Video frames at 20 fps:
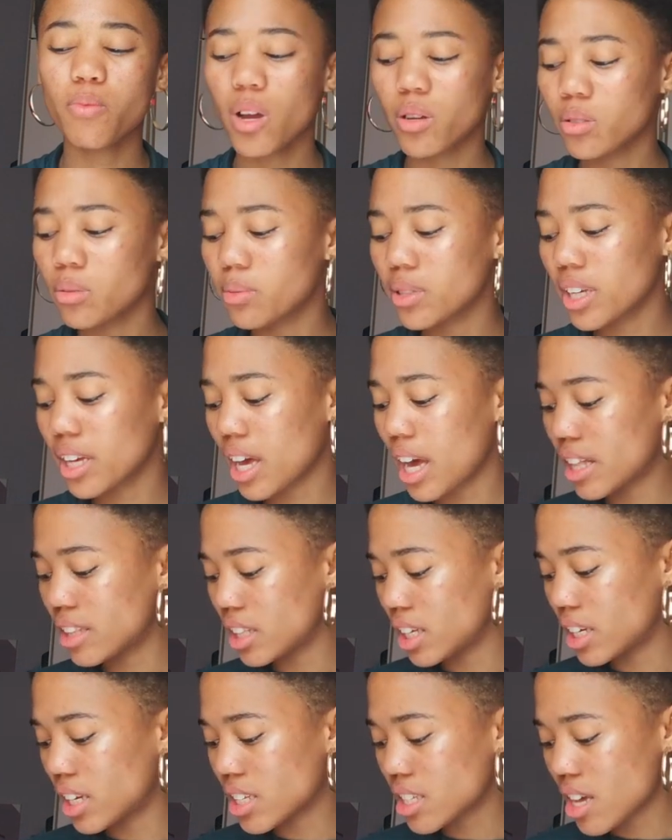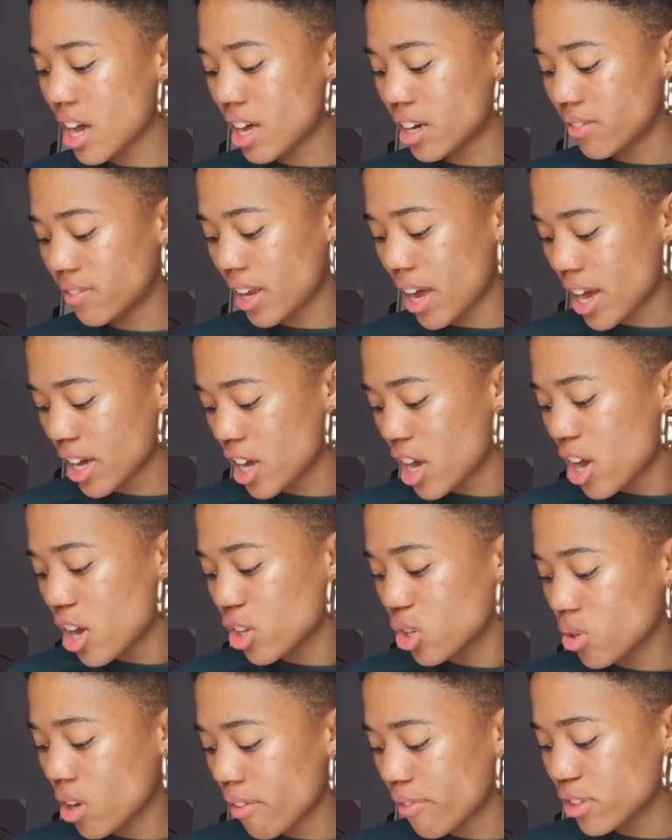probably, and then it's kind of like
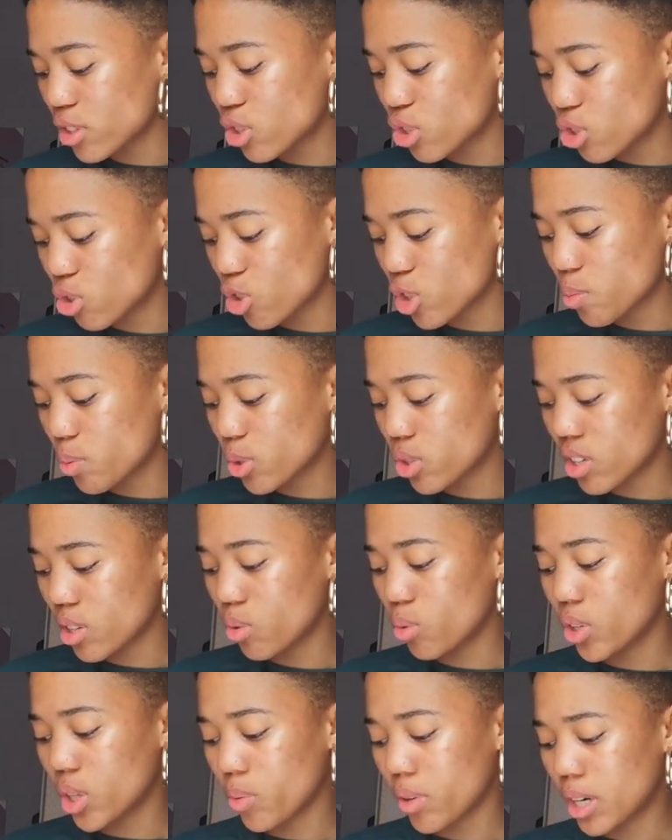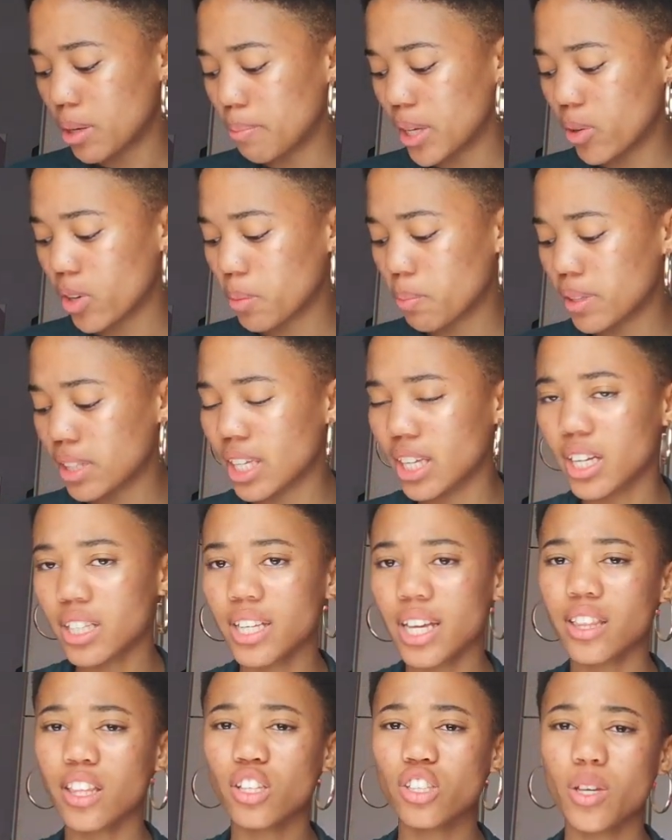you're having to choose between who you want to be with. But then
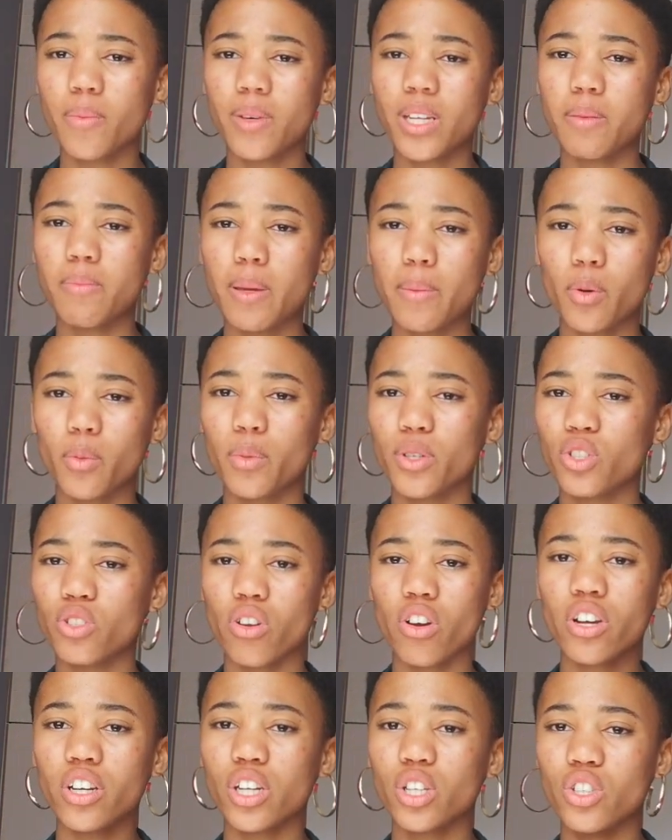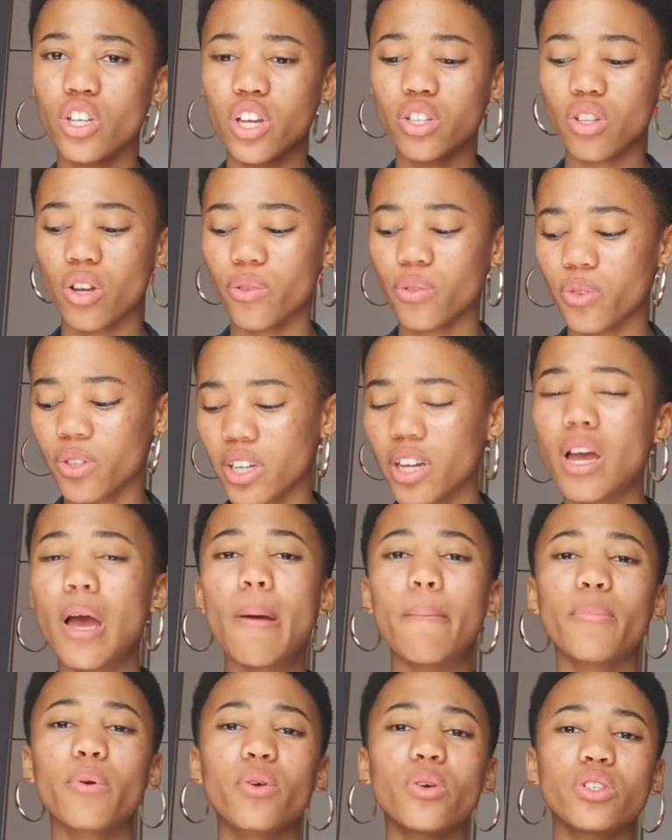it's like there's so many people, but you're not gonna chase after it
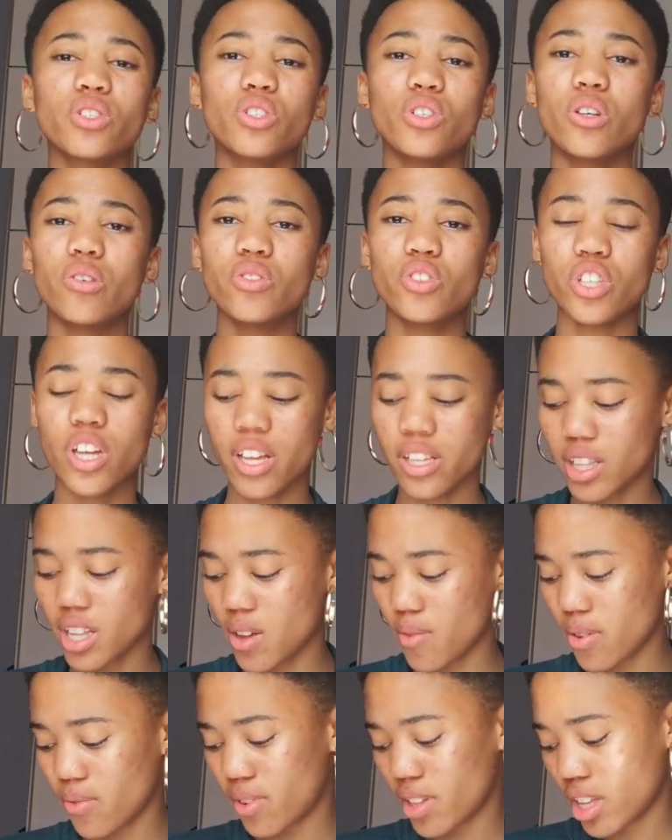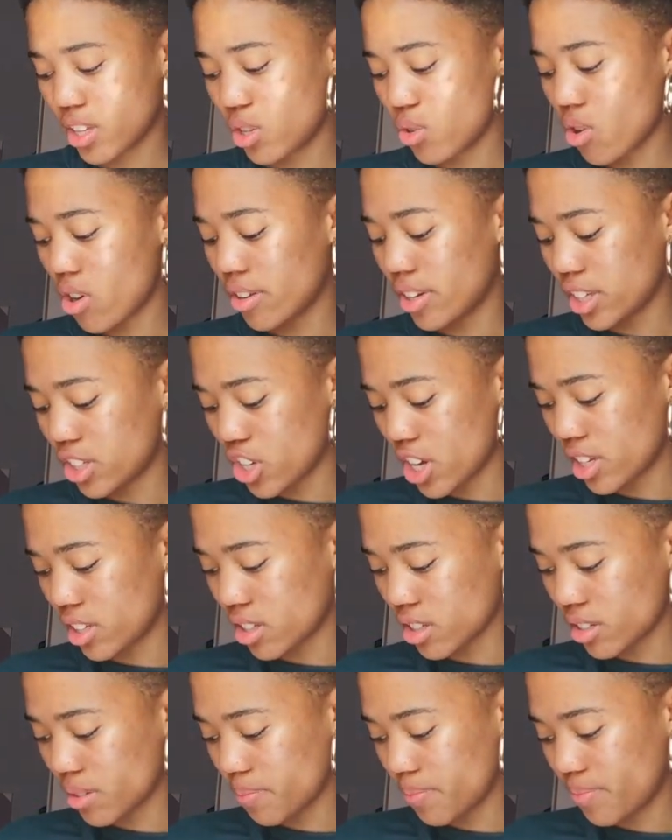because you don't chase love. I feel like you're not the
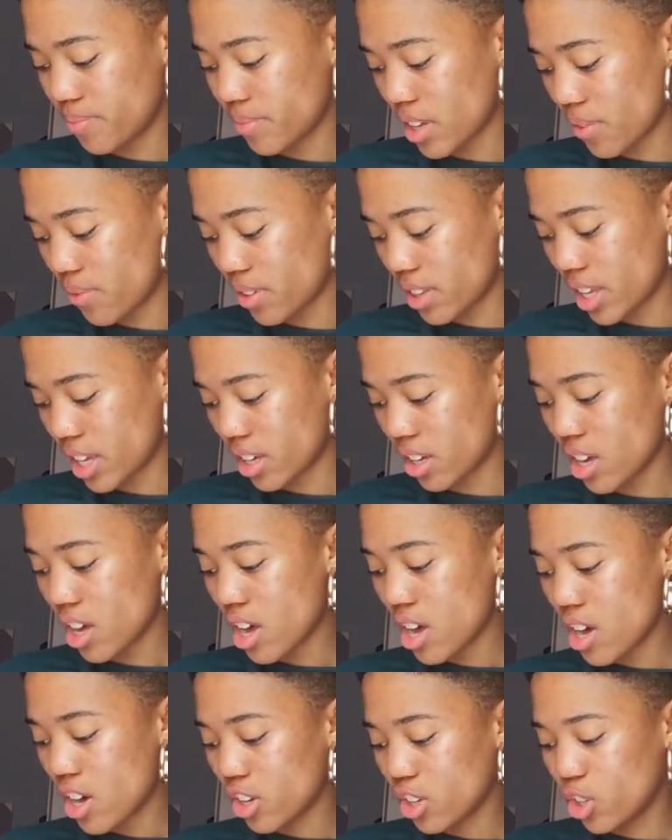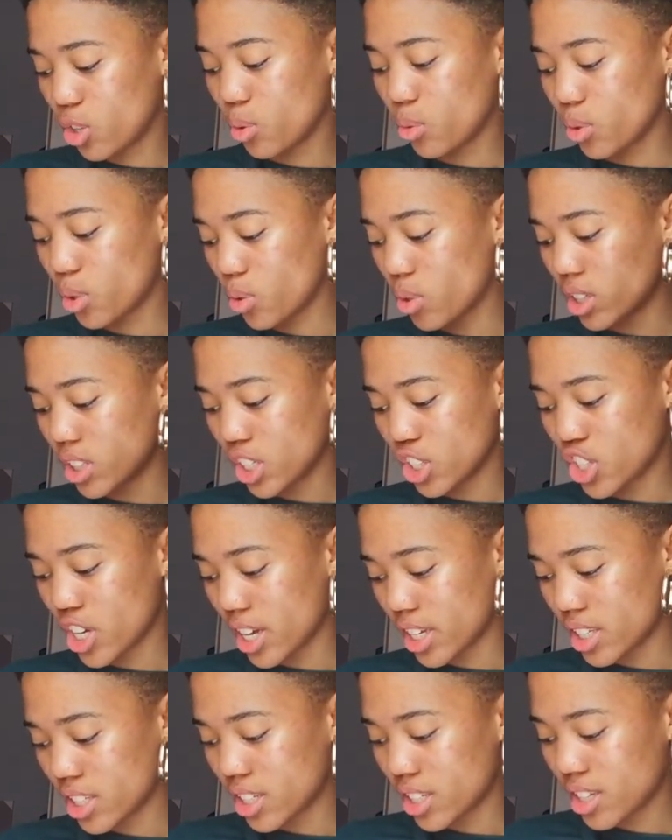chaser. I feel like you you are the
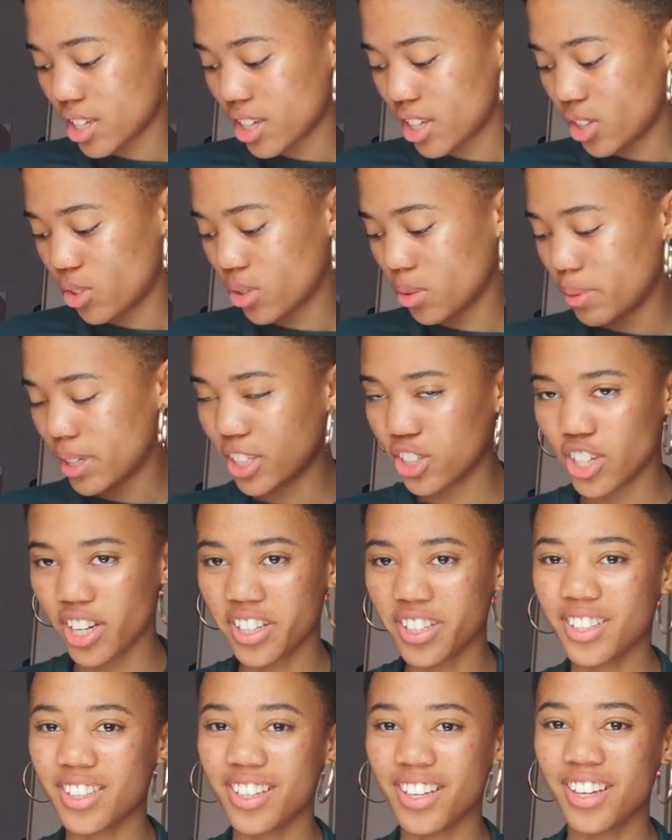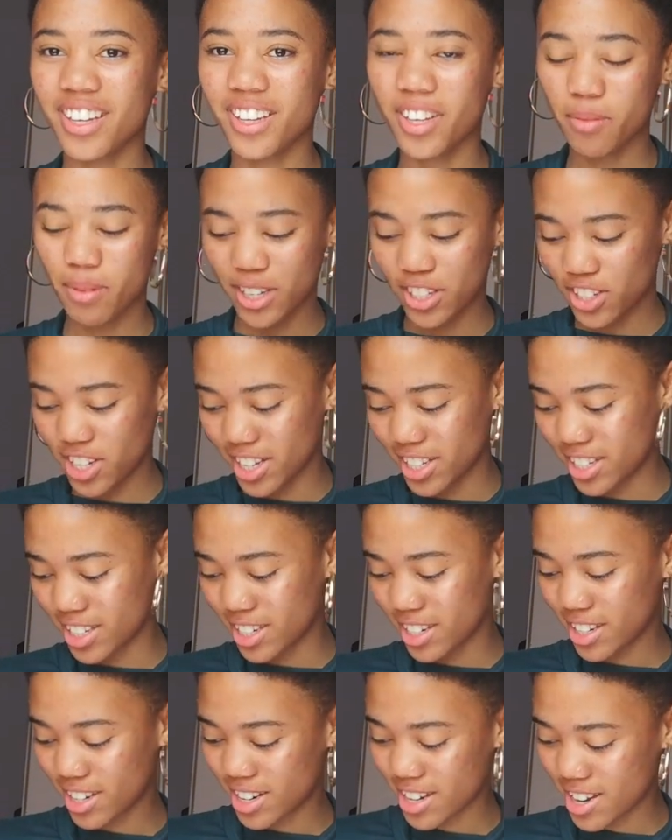chase. You are being chased. You're being
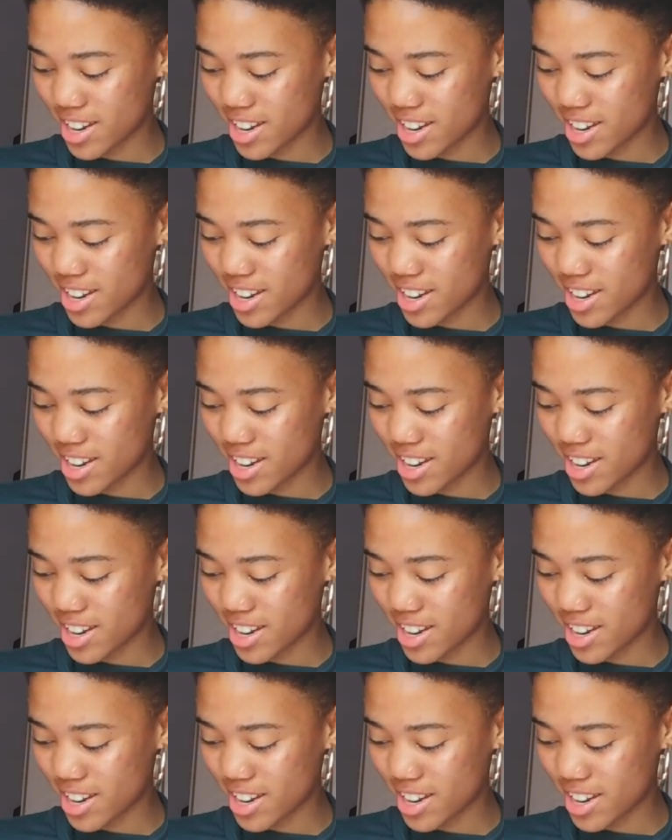chased.